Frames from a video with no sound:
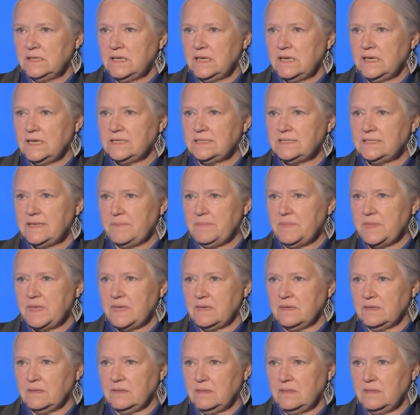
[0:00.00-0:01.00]
is
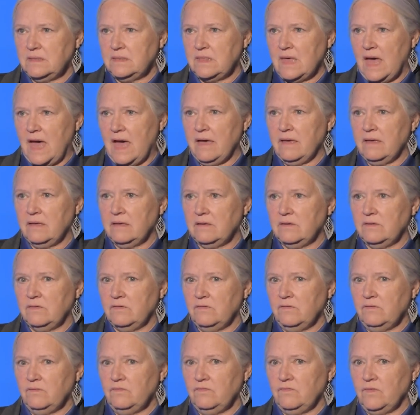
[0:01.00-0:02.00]
something that
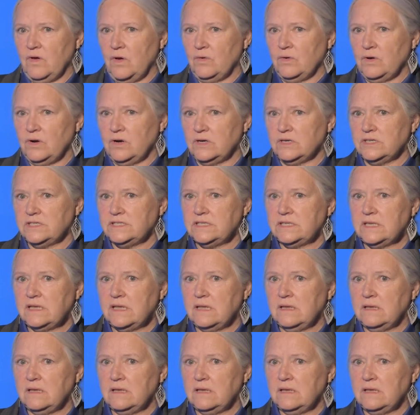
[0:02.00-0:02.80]
voters